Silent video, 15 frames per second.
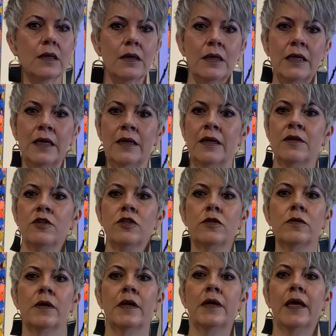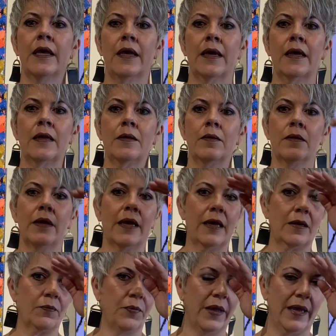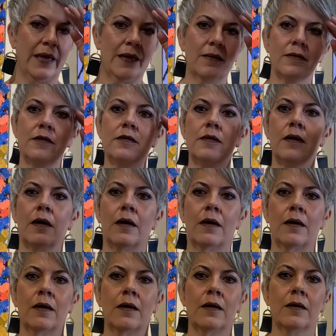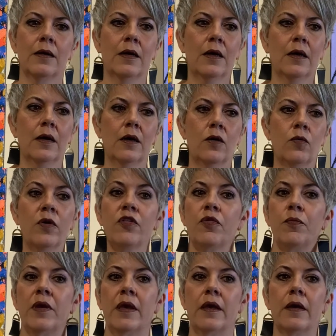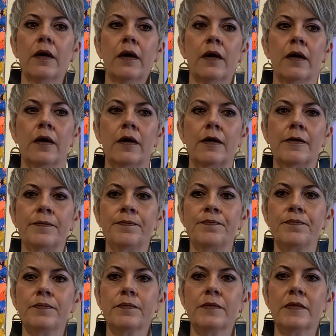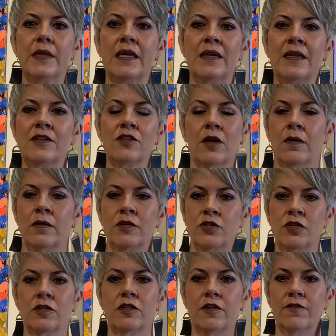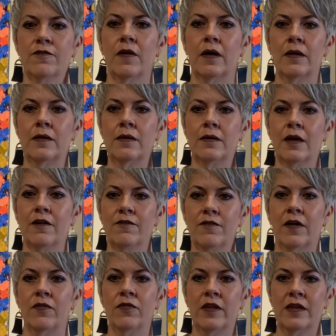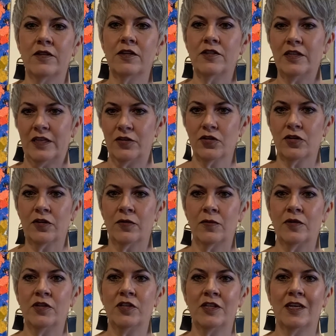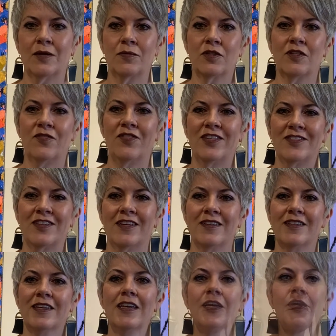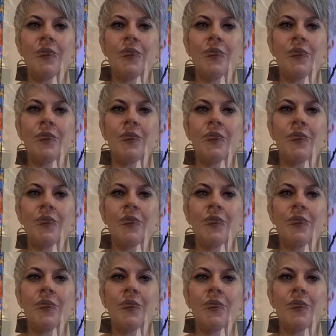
get into it and paint with me. And it's always just a fun thing to teach her when she comes to visit.